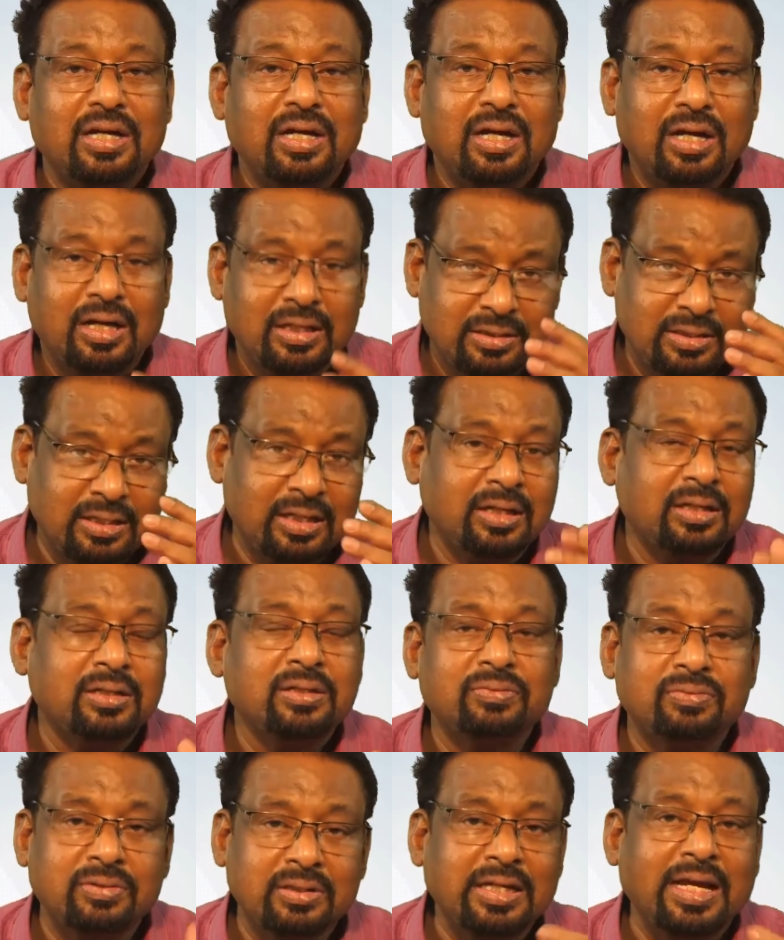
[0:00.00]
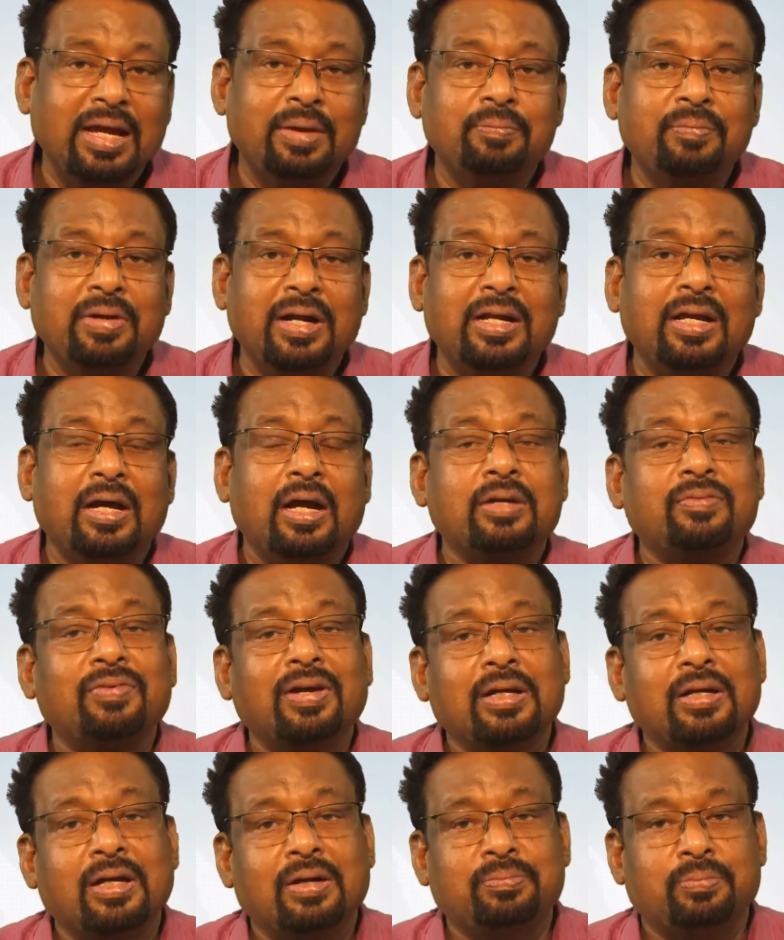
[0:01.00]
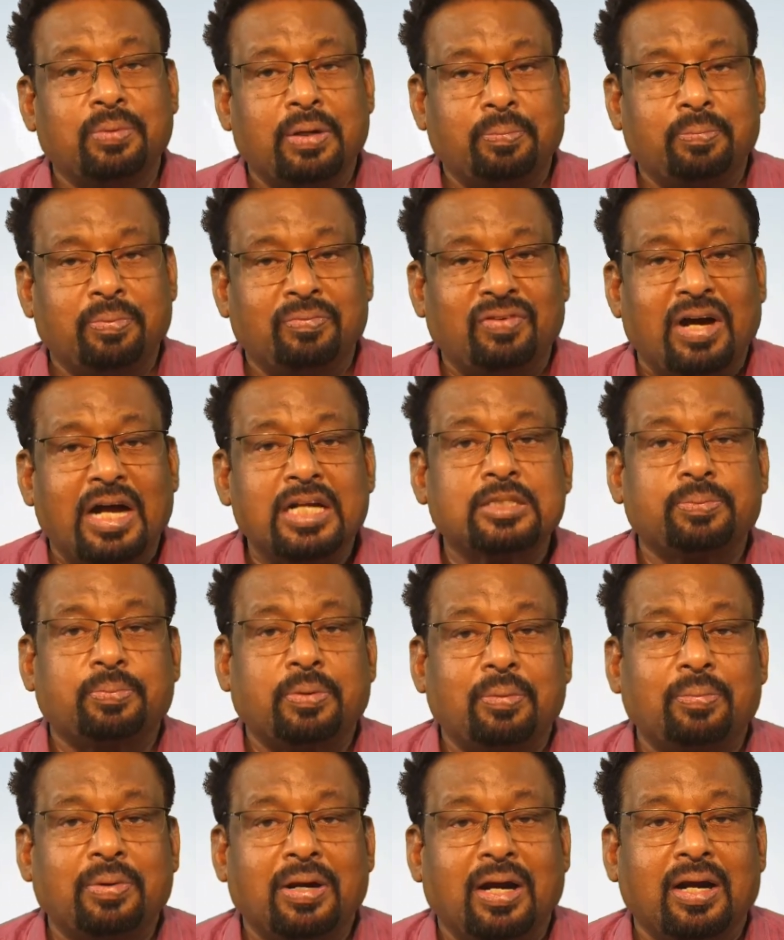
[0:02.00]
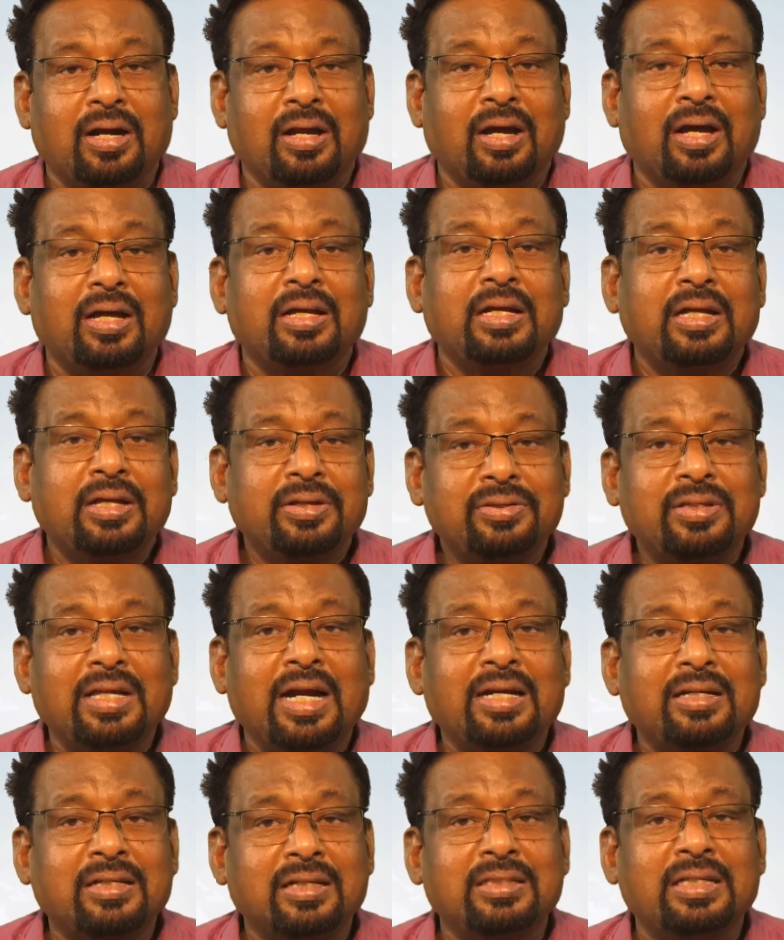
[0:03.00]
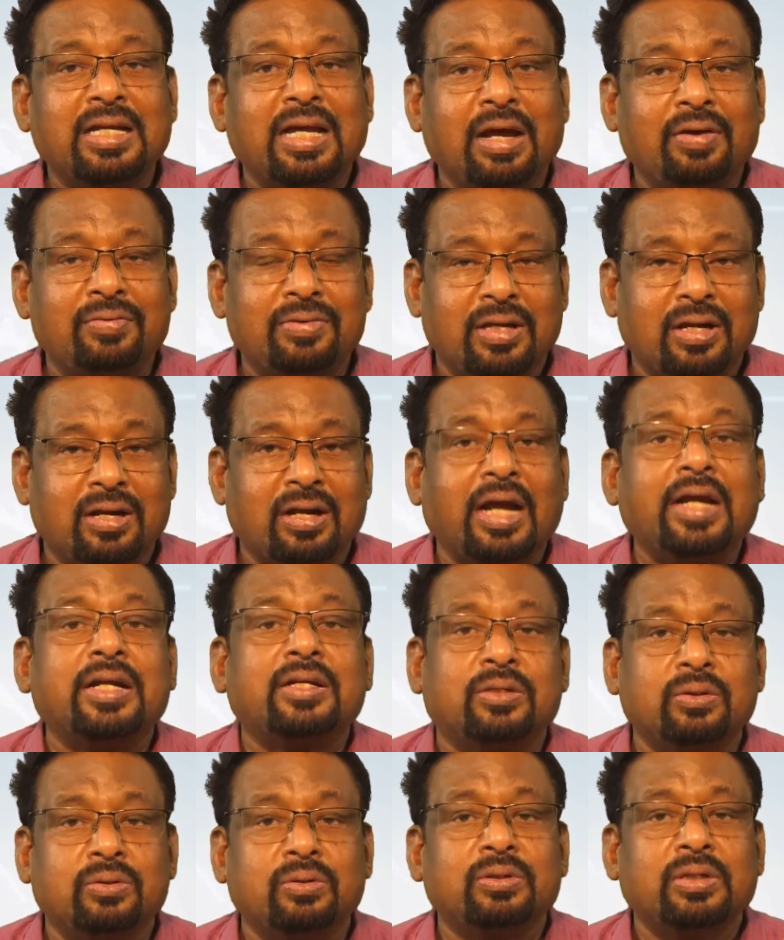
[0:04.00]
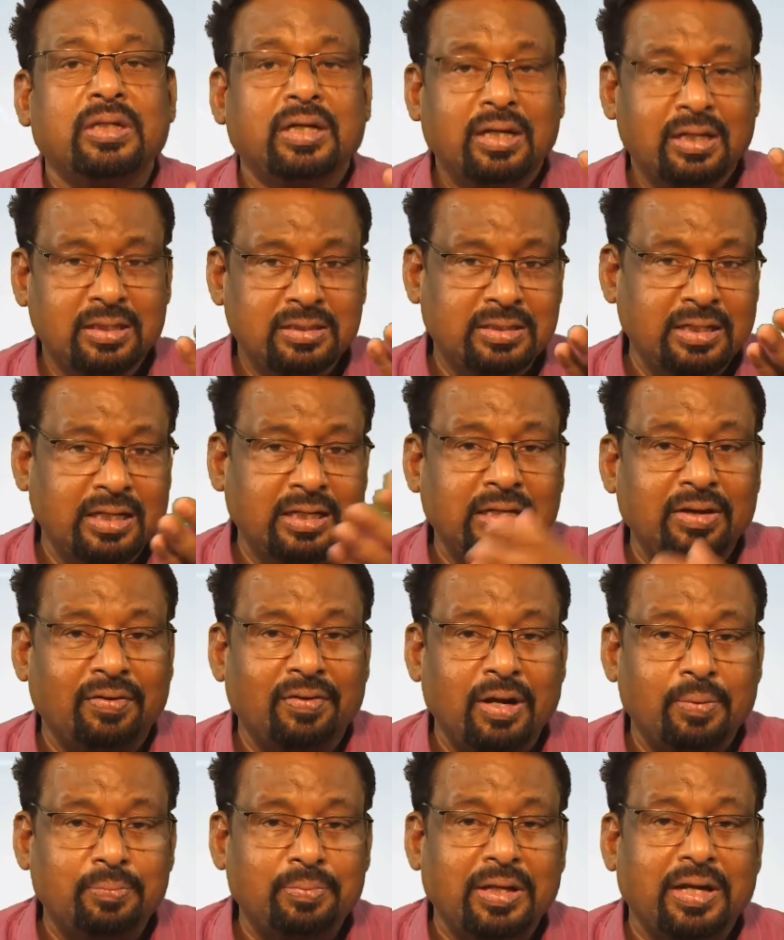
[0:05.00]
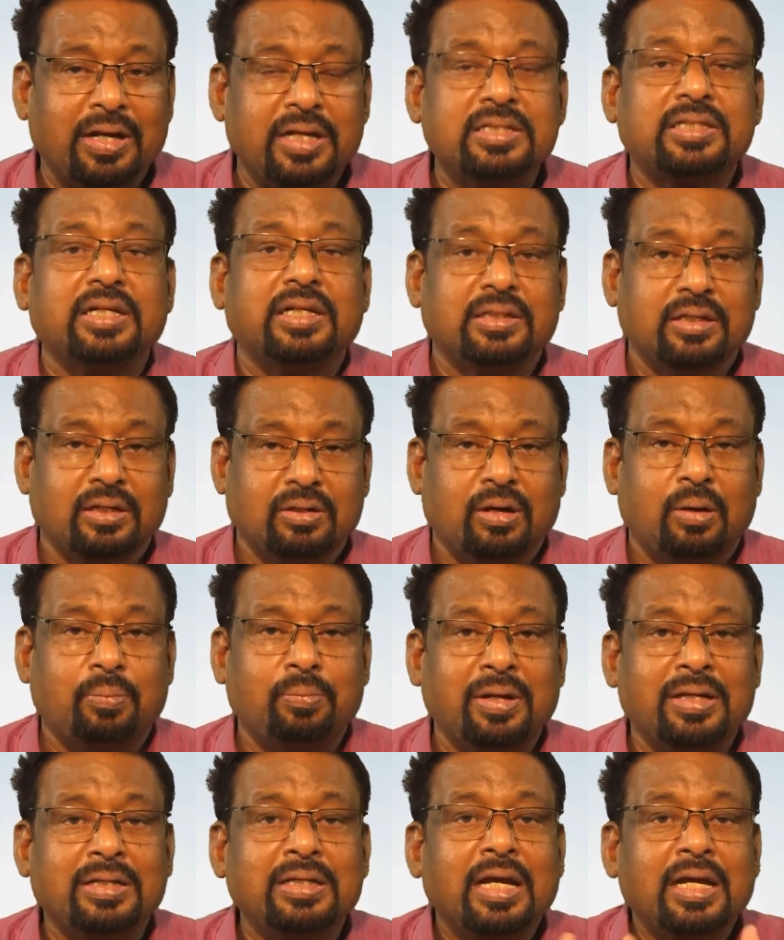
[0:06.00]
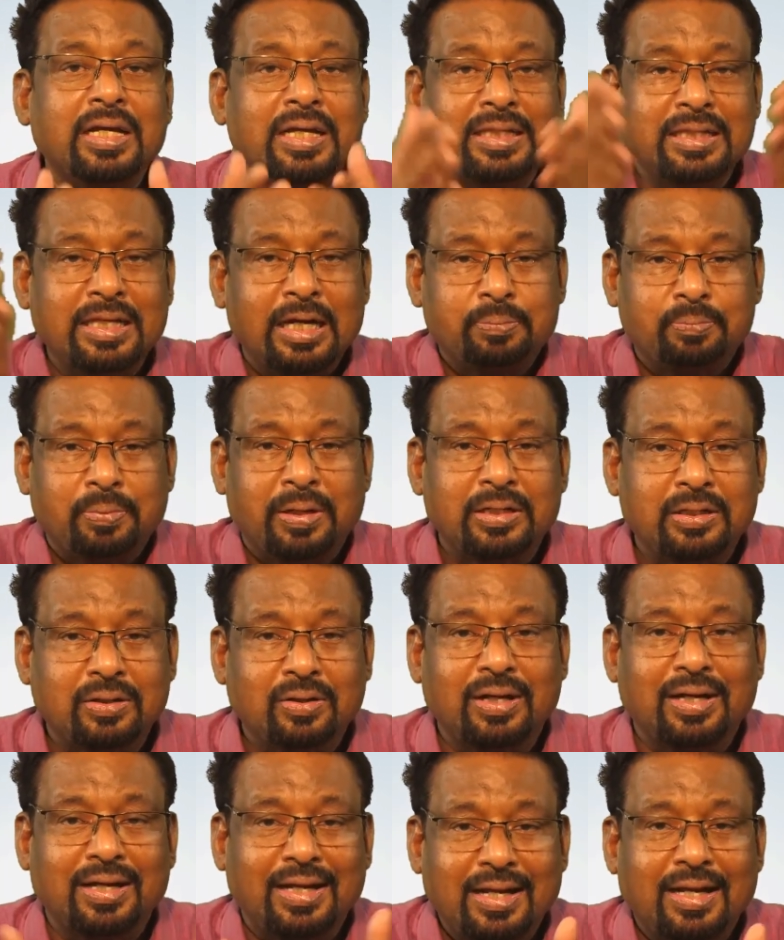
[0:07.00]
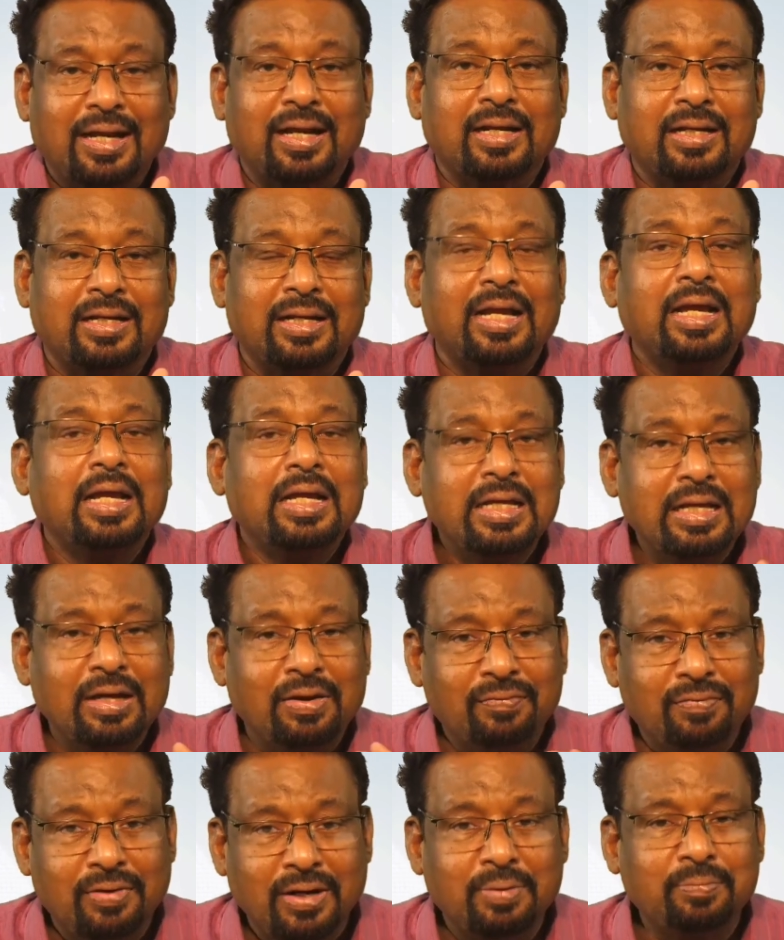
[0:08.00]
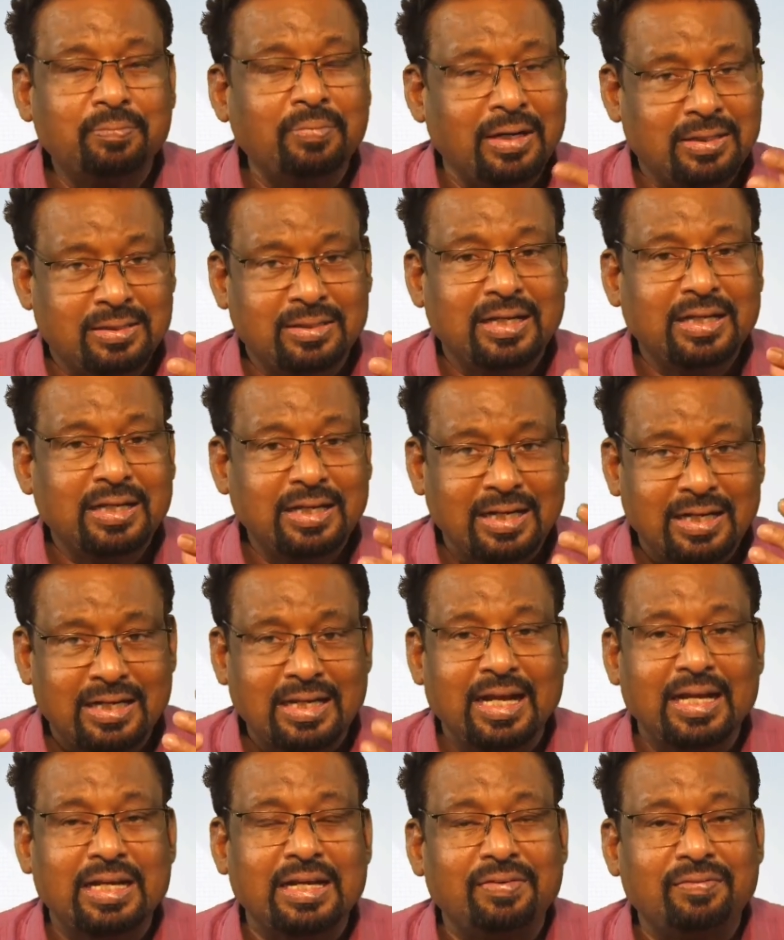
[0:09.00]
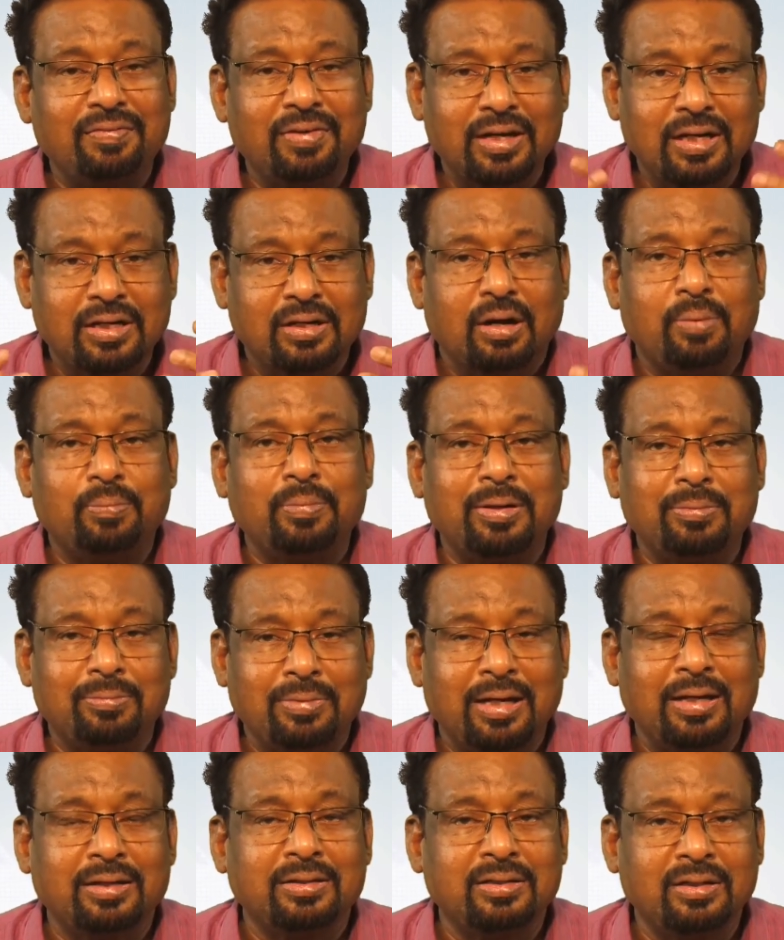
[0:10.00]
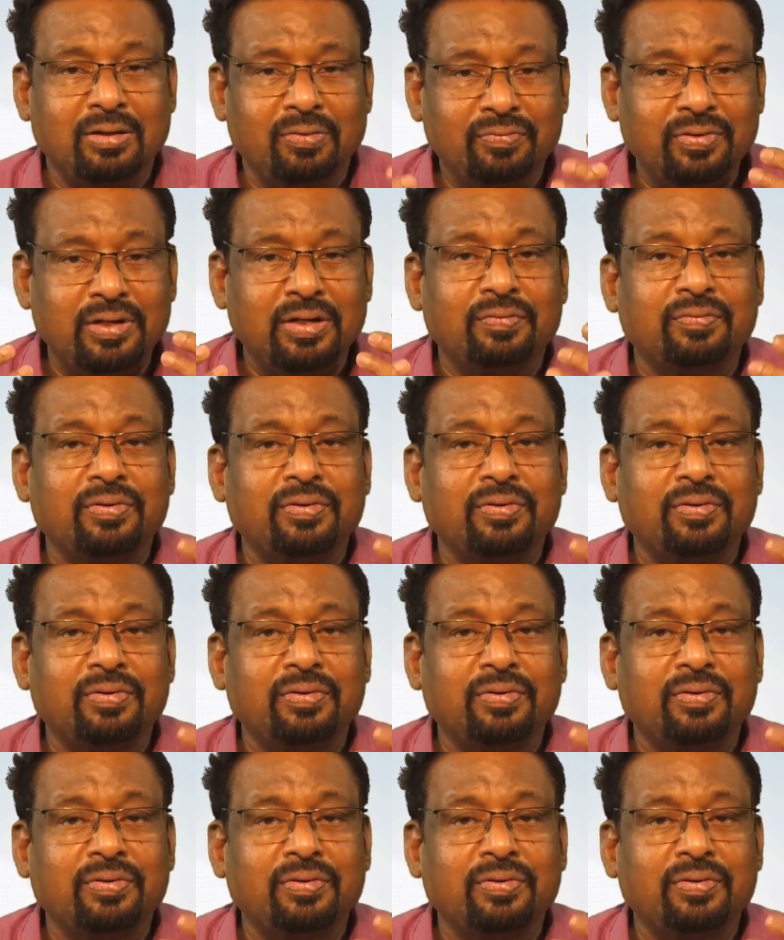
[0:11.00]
they made a false propaganda that they have the right to develop the residential complex in that particular area. But in reality, every common man, we